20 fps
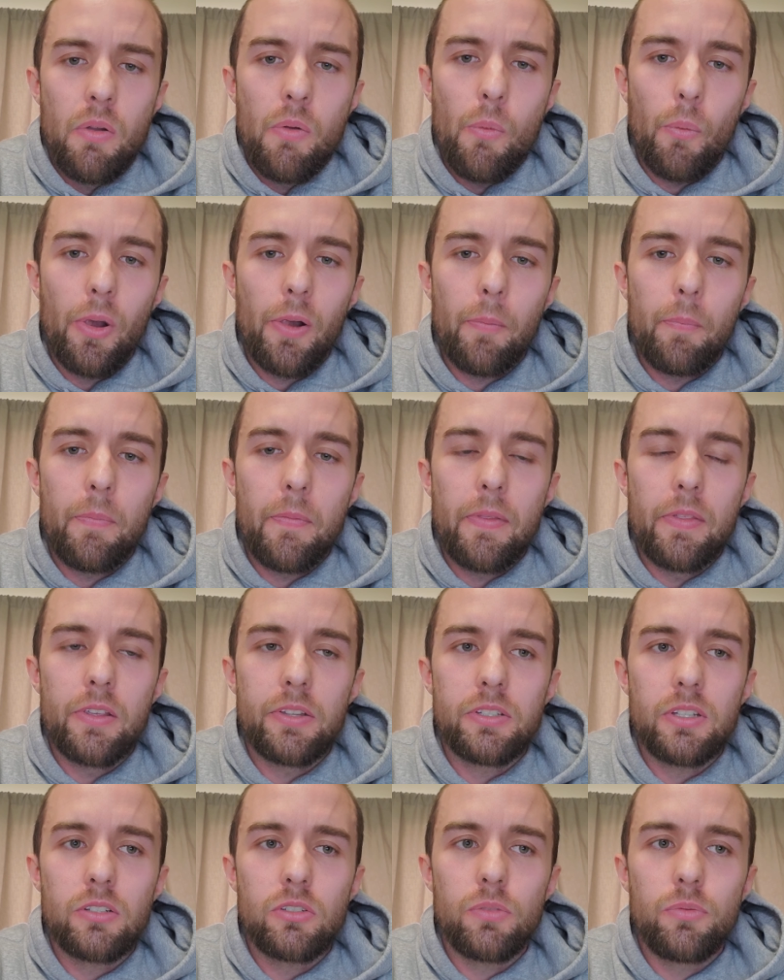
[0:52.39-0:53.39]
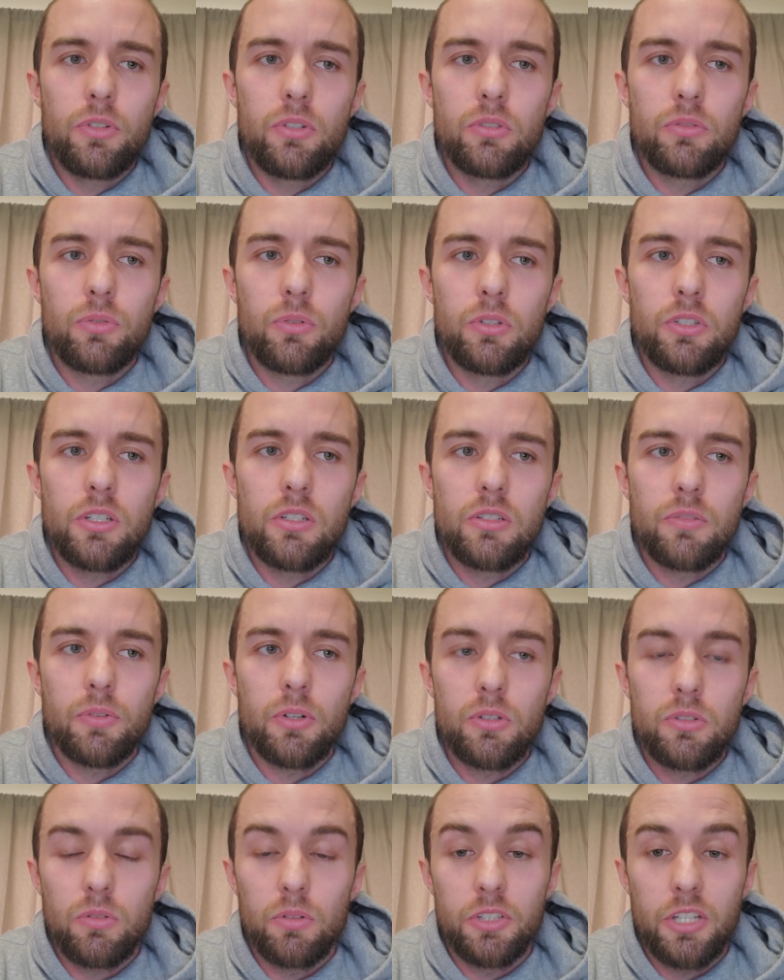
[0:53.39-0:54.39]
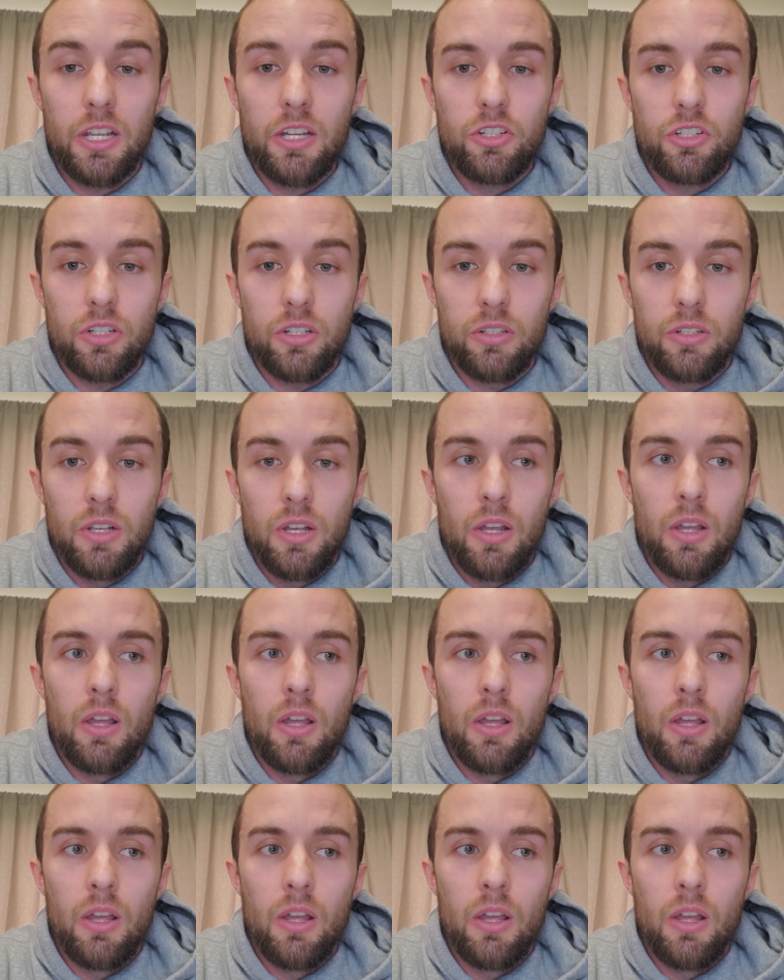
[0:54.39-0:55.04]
Well, the centrifugal forces of Earth's rotation